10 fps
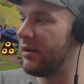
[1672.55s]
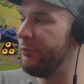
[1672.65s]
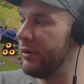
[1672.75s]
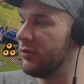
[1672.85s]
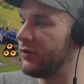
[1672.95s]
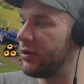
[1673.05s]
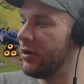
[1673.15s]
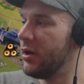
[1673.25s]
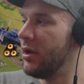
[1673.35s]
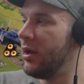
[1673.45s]
a
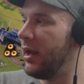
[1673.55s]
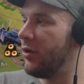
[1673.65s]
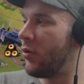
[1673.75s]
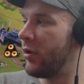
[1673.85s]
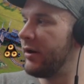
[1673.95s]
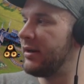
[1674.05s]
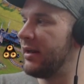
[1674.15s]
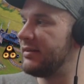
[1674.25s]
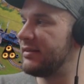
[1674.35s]
builder in order to